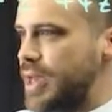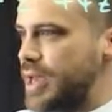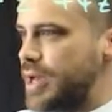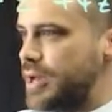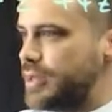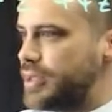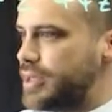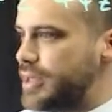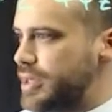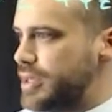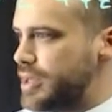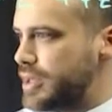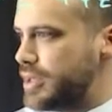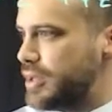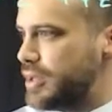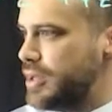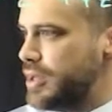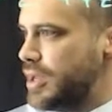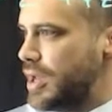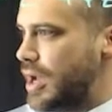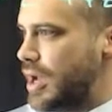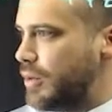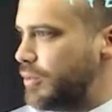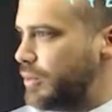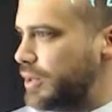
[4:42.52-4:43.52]
out here,
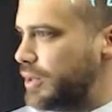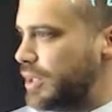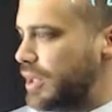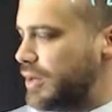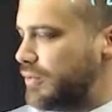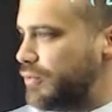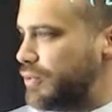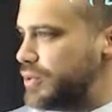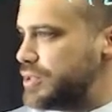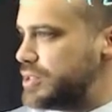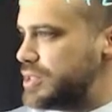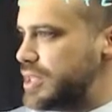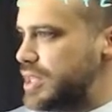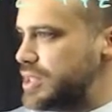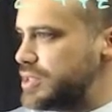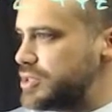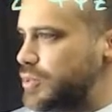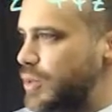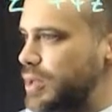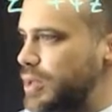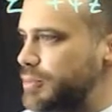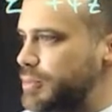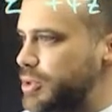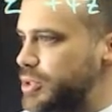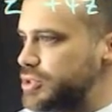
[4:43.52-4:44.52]
and we're left with z
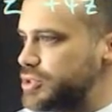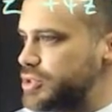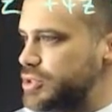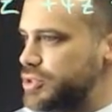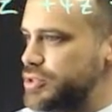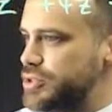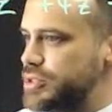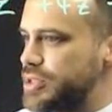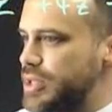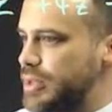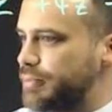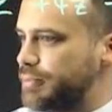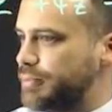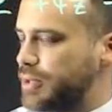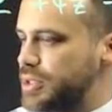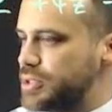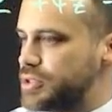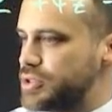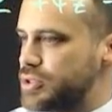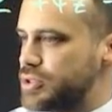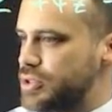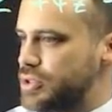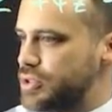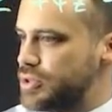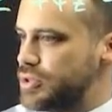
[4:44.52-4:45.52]
squared minus 2z
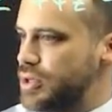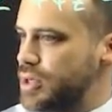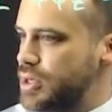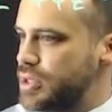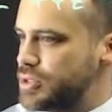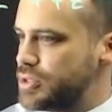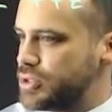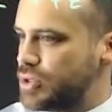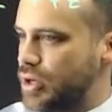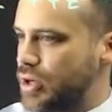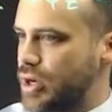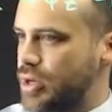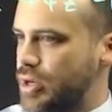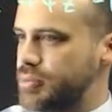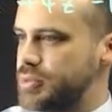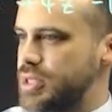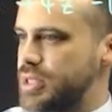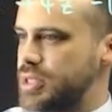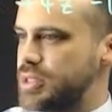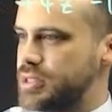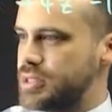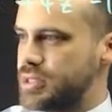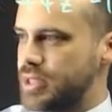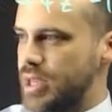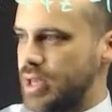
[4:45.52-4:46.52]
plus 2 times
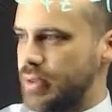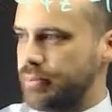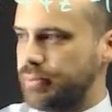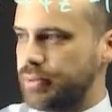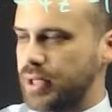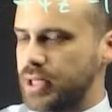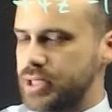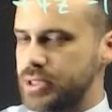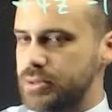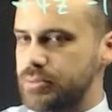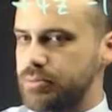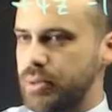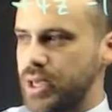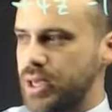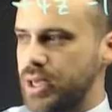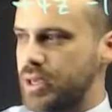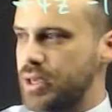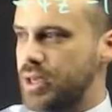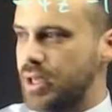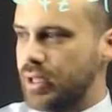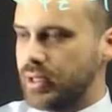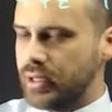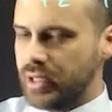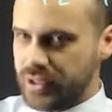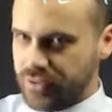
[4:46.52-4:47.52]
z plus b.
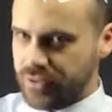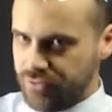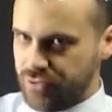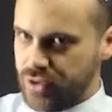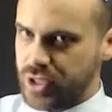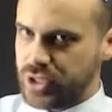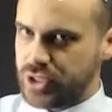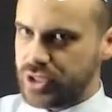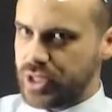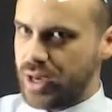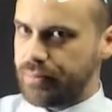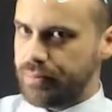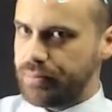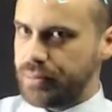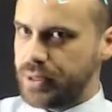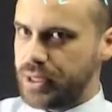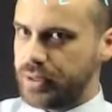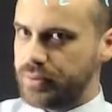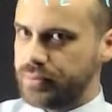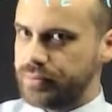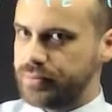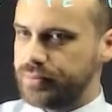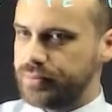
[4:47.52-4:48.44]
Let's finish that bit.